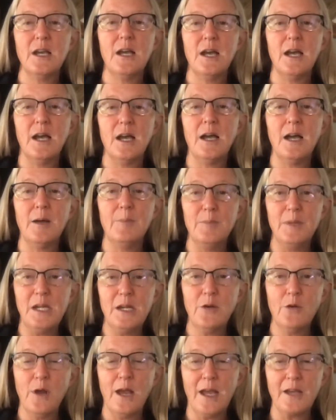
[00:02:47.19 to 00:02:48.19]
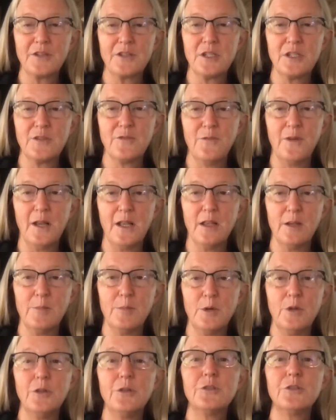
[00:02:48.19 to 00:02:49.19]
amino acids
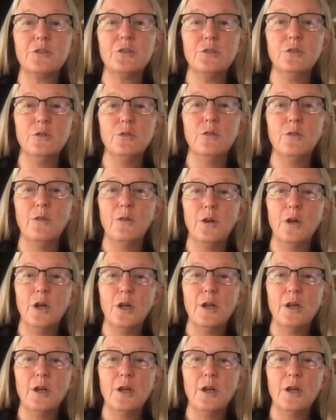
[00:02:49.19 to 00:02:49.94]
available to